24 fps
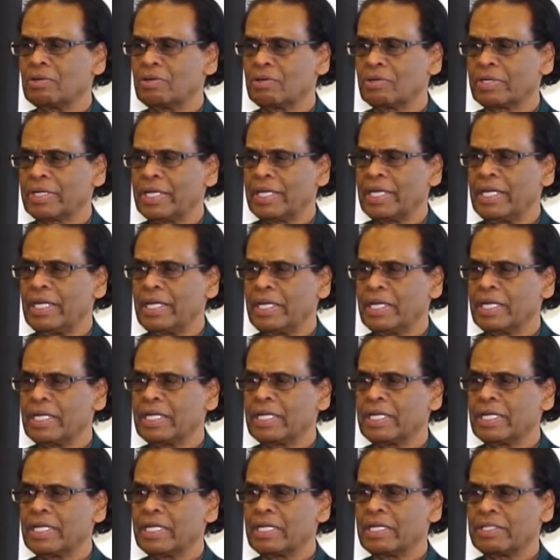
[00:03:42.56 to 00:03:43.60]
okay,
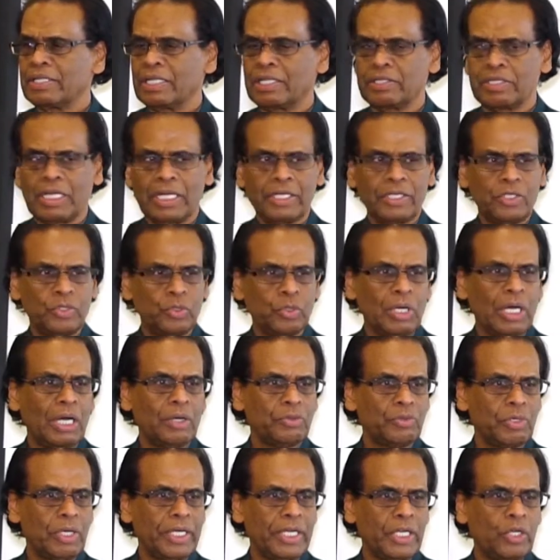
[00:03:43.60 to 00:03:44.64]
that
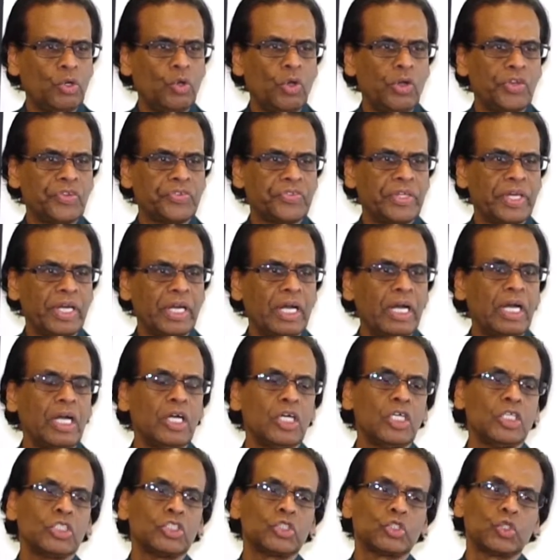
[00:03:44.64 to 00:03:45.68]
your ego is there.
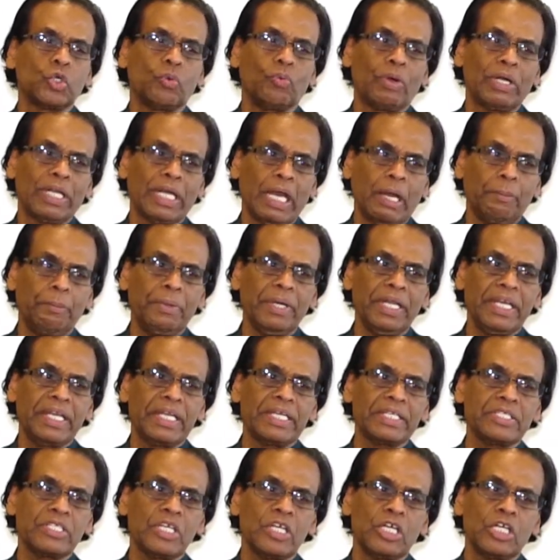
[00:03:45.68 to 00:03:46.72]
So what happening
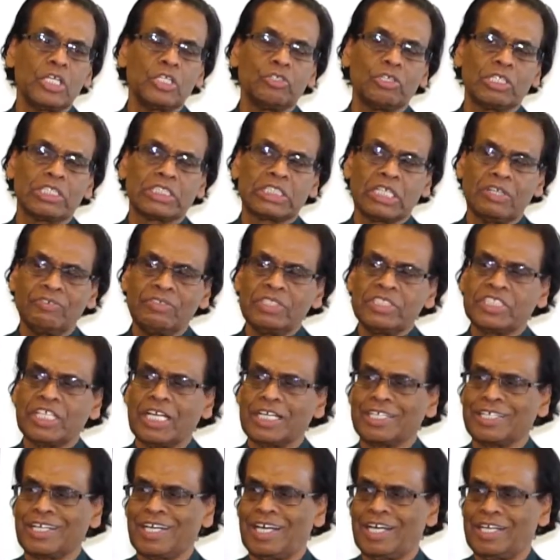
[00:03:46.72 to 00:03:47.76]
is, your 7
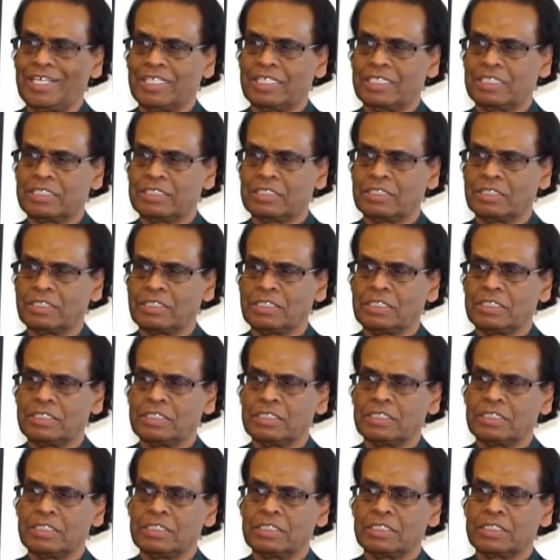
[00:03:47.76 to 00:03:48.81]
chakra,
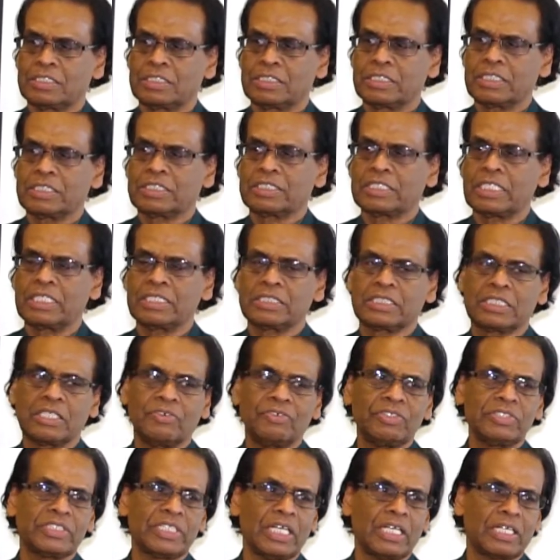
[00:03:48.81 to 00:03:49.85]
6 and
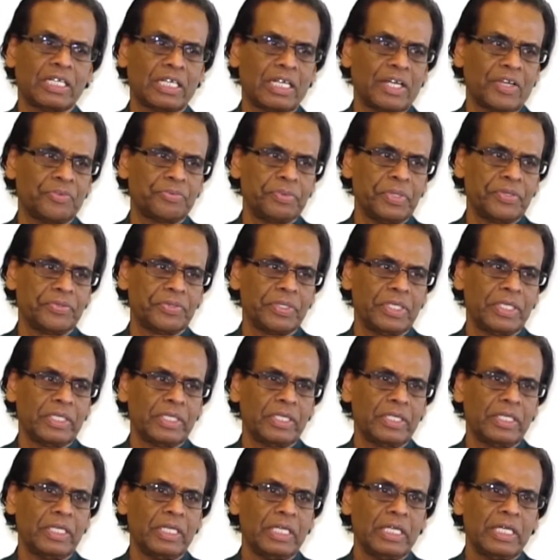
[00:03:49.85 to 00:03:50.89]
7 chakras basically,
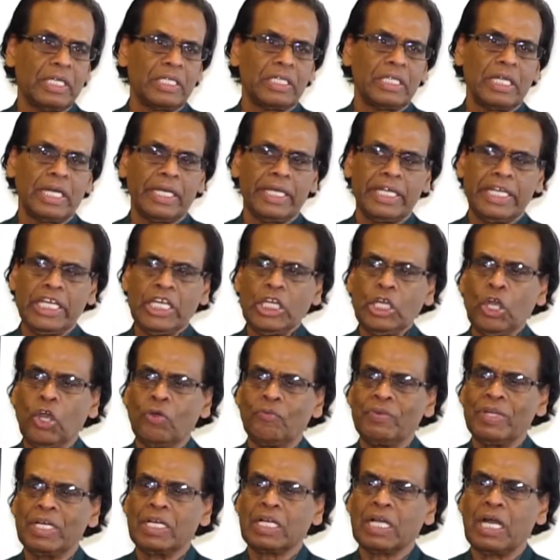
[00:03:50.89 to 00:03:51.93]
the ego
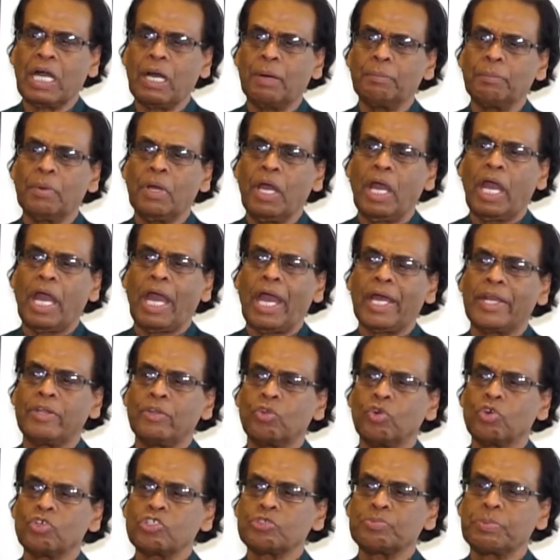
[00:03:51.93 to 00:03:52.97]
will come and
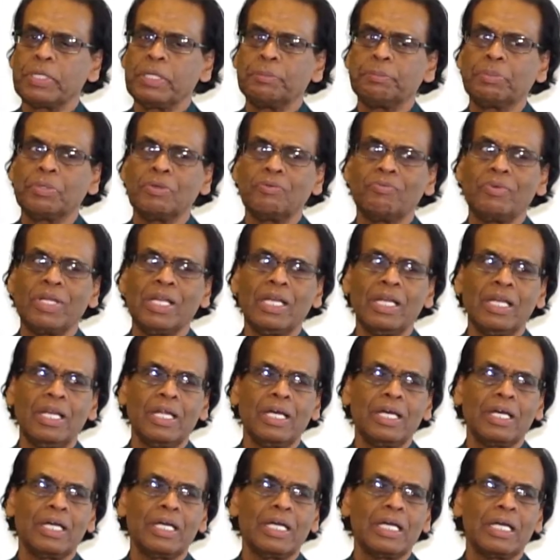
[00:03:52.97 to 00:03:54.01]
those people will,
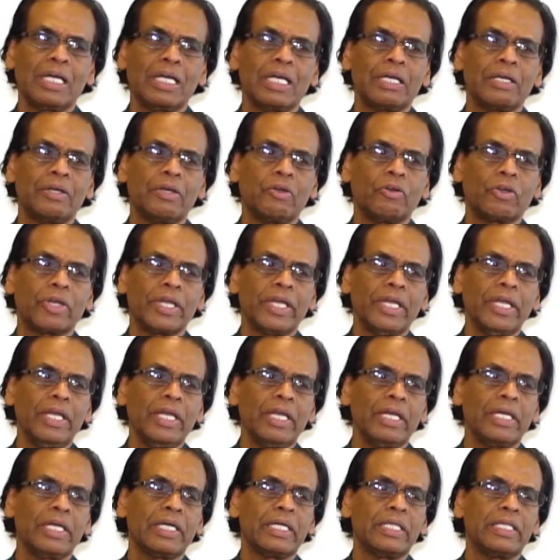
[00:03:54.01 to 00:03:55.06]
okay,
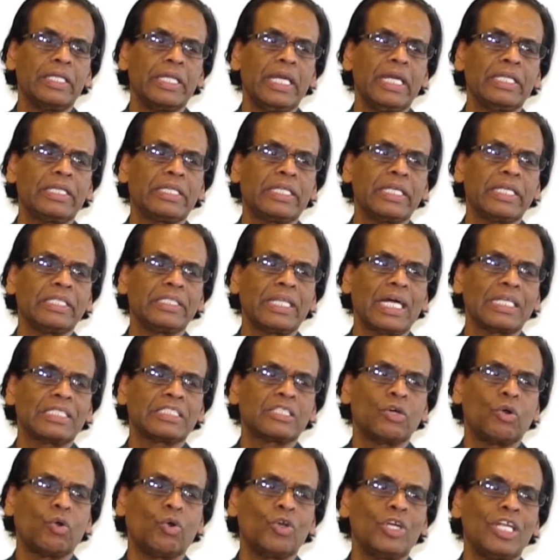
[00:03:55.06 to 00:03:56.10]
they think that's
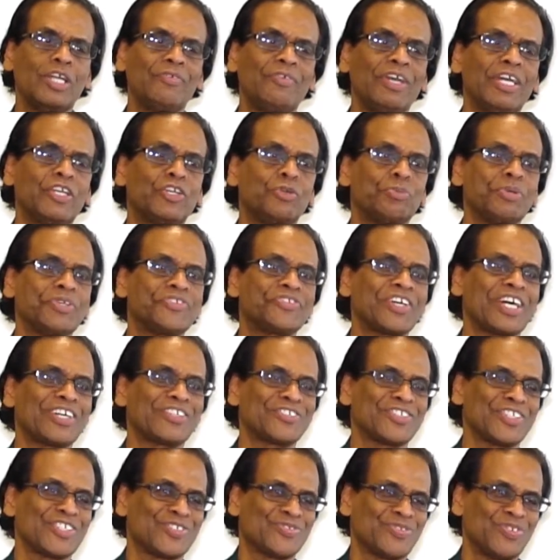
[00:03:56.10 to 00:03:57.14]
the only way to be
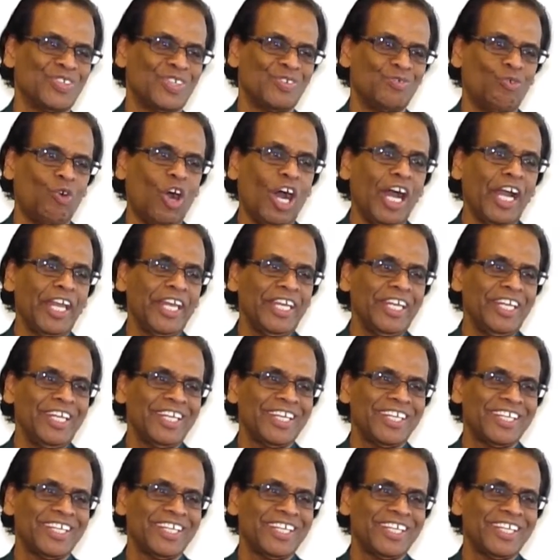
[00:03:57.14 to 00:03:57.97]
successful. Why?